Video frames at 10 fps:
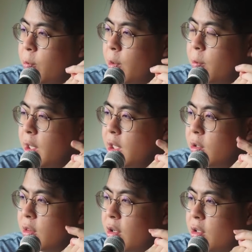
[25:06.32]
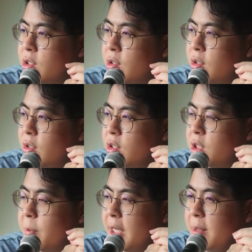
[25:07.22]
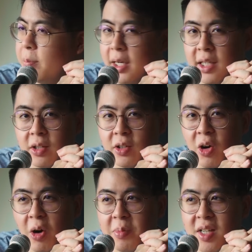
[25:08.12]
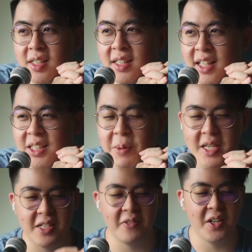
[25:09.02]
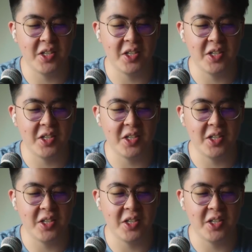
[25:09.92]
What are your thoughts on spending money on hobbies and expensive